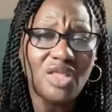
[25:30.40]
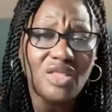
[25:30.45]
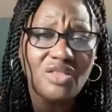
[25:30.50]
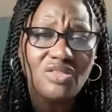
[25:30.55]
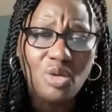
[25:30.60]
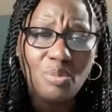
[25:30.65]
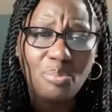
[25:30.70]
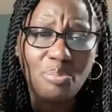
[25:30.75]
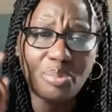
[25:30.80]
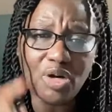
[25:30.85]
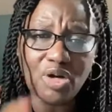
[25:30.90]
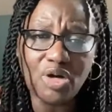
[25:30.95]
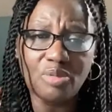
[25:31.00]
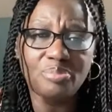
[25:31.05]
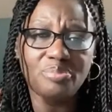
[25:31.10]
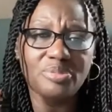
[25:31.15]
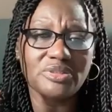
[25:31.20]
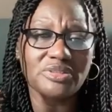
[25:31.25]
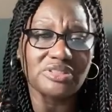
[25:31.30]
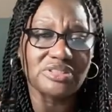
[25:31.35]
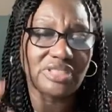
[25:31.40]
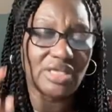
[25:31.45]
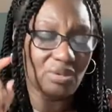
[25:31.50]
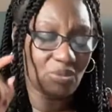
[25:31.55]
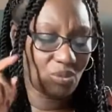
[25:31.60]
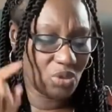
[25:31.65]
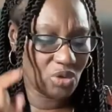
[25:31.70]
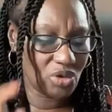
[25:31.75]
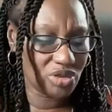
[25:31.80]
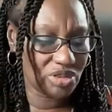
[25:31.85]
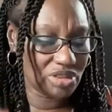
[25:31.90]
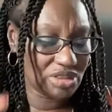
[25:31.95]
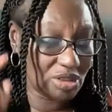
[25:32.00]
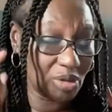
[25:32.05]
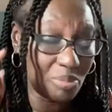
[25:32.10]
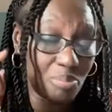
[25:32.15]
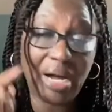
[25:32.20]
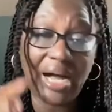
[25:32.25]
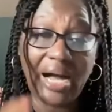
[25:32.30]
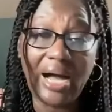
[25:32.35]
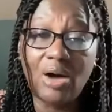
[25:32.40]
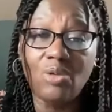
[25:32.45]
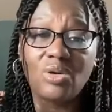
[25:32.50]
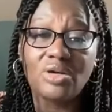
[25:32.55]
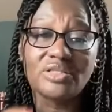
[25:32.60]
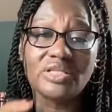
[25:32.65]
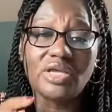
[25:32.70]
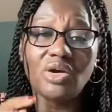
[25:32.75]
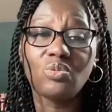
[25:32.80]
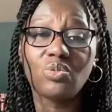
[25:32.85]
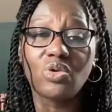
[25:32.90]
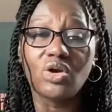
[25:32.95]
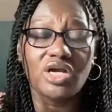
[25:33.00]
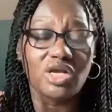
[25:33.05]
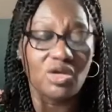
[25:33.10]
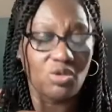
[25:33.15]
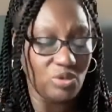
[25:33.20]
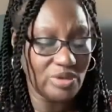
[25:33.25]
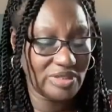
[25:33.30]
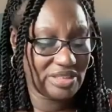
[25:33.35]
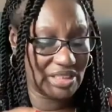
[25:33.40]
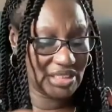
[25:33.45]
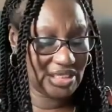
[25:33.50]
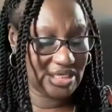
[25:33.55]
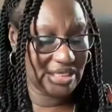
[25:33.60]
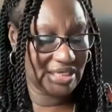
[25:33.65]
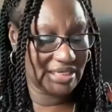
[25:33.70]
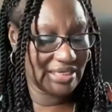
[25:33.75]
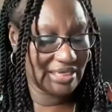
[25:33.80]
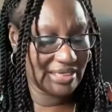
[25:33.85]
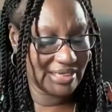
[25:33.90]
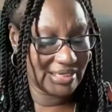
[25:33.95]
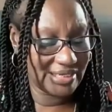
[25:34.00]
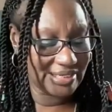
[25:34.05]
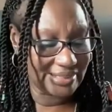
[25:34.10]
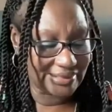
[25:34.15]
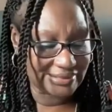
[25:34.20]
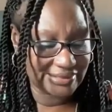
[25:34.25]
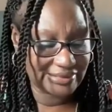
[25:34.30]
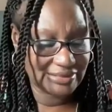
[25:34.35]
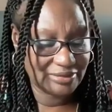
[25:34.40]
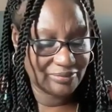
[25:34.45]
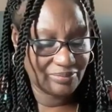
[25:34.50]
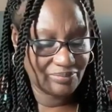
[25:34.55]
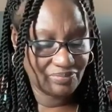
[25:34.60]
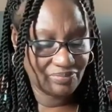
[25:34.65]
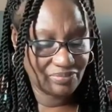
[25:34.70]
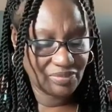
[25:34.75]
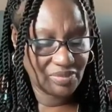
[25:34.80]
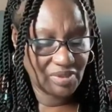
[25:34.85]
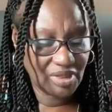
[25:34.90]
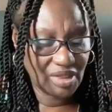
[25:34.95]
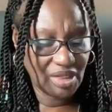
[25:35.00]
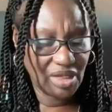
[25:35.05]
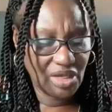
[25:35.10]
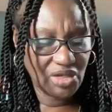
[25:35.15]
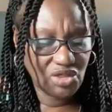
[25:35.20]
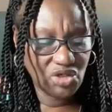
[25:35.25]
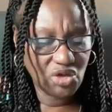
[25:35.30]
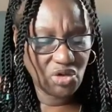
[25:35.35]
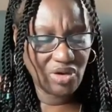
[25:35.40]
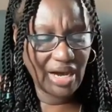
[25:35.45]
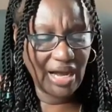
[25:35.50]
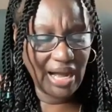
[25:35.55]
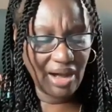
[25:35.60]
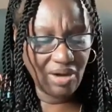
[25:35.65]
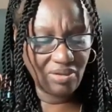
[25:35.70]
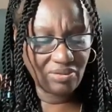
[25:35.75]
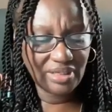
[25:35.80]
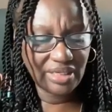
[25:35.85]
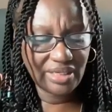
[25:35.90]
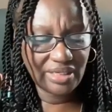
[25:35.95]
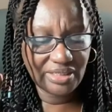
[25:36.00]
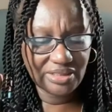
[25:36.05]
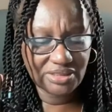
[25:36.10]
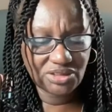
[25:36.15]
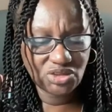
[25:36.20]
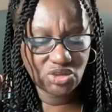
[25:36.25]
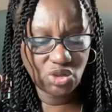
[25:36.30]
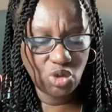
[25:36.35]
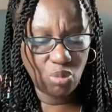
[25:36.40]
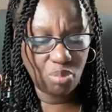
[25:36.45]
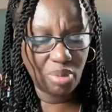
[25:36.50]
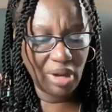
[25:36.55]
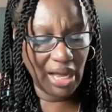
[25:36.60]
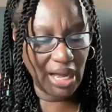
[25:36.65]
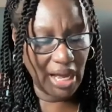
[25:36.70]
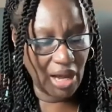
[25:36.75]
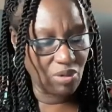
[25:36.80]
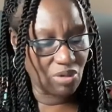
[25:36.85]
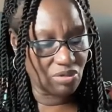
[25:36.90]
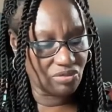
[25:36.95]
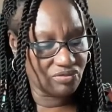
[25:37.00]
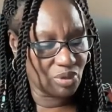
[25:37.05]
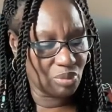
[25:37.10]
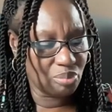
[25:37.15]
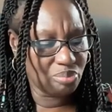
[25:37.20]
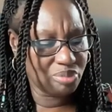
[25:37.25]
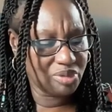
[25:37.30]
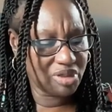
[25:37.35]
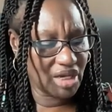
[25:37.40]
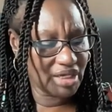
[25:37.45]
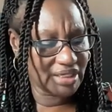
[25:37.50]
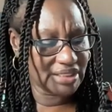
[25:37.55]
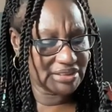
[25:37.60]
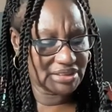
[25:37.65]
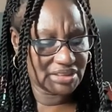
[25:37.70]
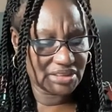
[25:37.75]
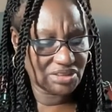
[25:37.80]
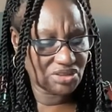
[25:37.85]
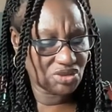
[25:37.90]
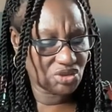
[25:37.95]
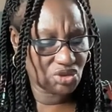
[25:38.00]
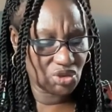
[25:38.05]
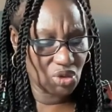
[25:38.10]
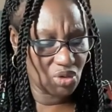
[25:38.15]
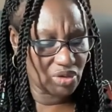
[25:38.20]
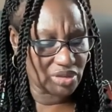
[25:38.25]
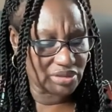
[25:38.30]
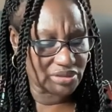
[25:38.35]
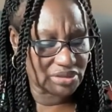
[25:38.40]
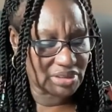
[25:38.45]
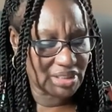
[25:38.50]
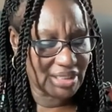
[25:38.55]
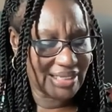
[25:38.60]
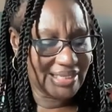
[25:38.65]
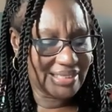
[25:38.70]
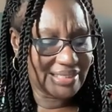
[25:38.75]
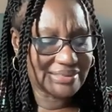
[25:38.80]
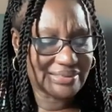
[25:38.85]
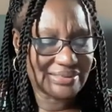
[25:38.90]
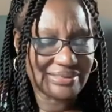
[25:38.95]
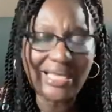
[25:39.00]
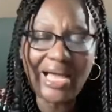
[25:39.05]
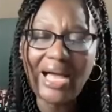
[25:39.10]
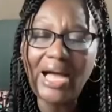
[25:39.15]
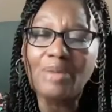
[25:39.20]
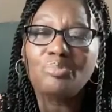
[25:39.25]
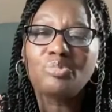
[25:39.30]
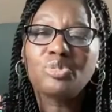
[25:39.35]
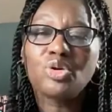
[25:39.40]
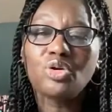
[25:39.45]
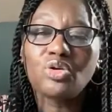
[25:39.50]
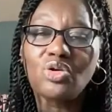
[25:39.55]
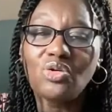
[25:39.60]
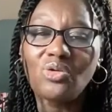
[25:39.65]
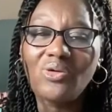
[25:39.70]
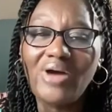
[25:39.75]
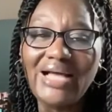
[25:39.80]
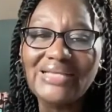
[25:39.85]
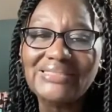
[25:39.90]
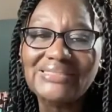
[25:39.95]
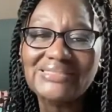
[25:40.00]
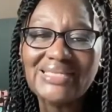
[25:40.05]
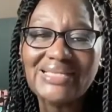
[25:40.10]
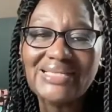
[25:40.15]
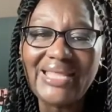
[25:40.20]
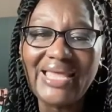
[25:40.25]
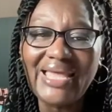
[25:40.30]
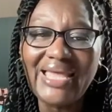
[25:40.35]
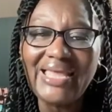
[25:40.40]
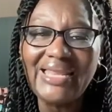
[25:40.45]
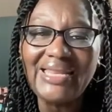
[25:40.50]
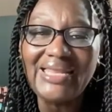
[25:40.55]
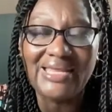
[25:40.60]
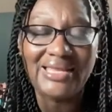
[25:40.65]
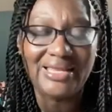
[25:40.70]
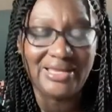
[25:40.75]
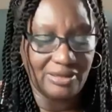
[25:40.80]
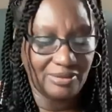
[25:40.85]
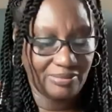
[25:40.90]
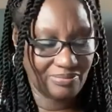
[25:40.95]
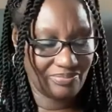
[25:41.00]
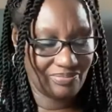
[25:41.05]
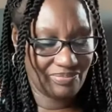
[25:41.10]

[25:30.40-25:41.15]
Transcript: the purpose that work, the power that working within us. Your outlet is so powerful. Plug into the source. Stop procrastinating.